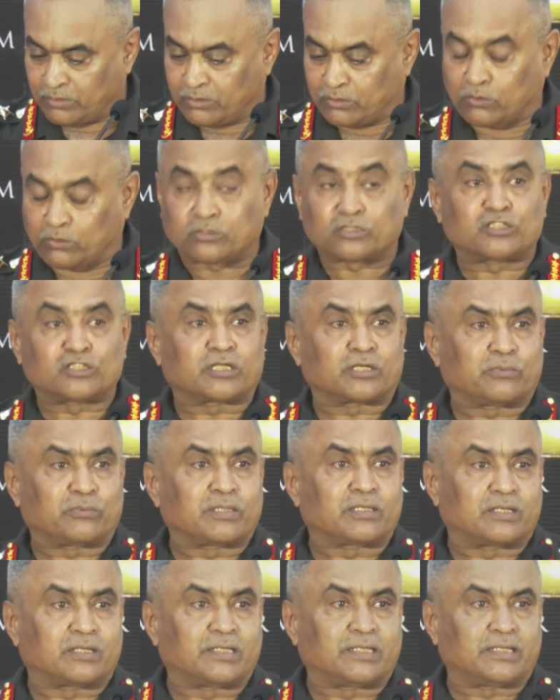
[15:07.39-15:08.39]

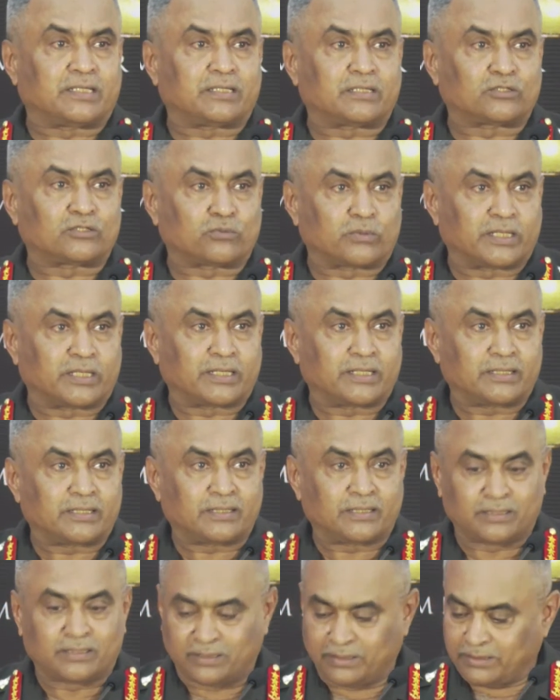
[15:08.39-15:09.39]
Consequently, today,
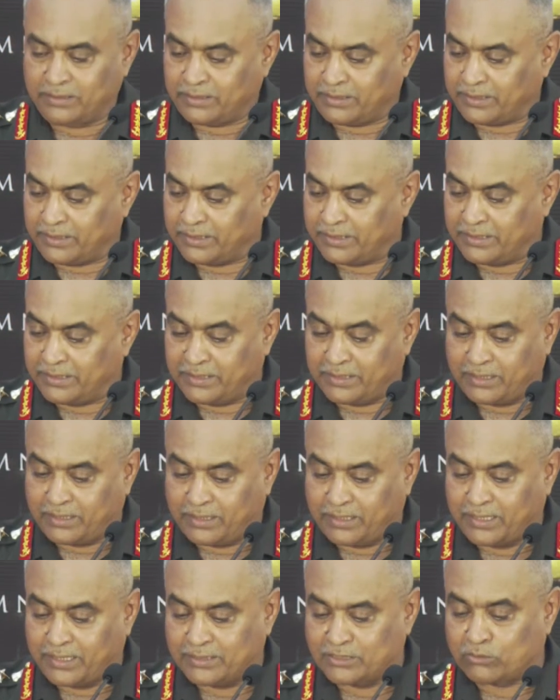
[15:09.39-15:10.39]
India
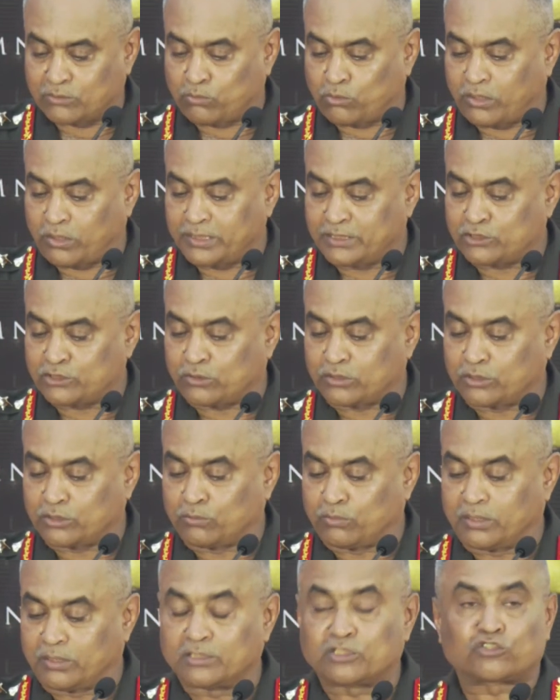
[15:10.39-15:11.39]
has a voice on the
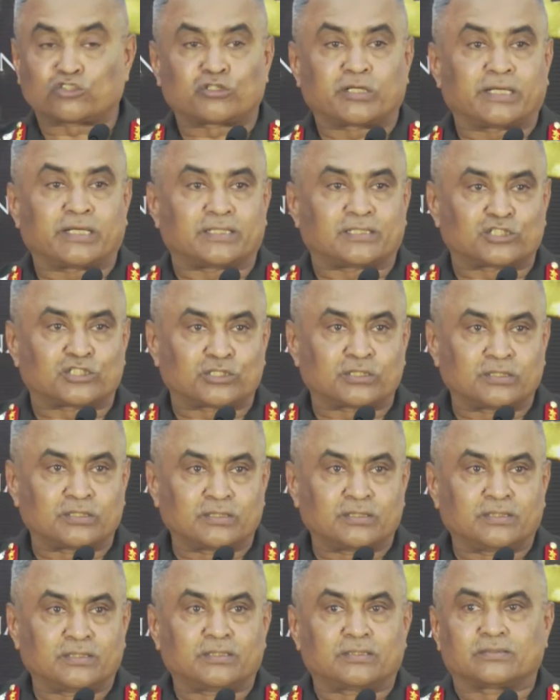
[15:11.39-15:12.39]
world stage
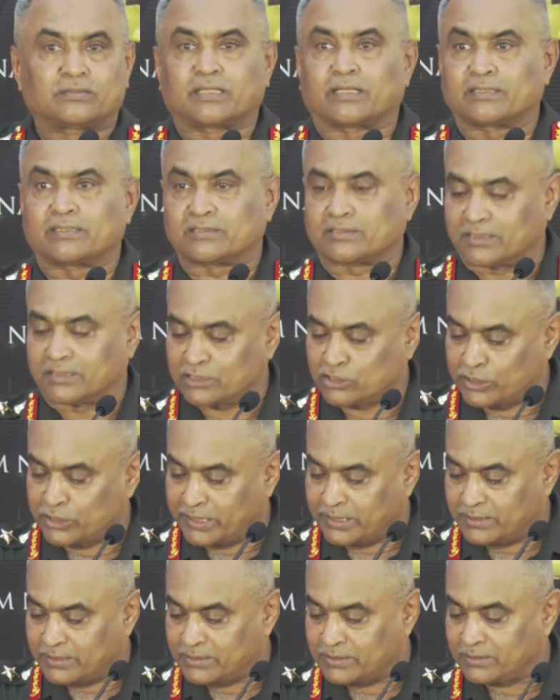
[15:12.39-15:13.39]
that is
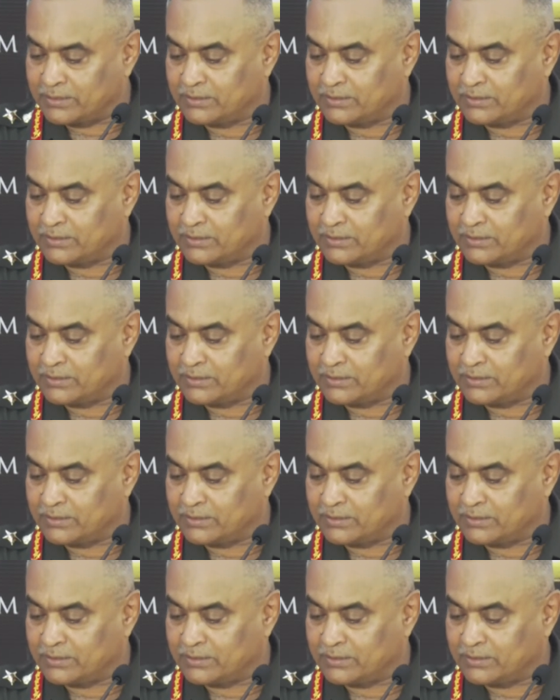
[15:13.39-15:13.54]
distinct,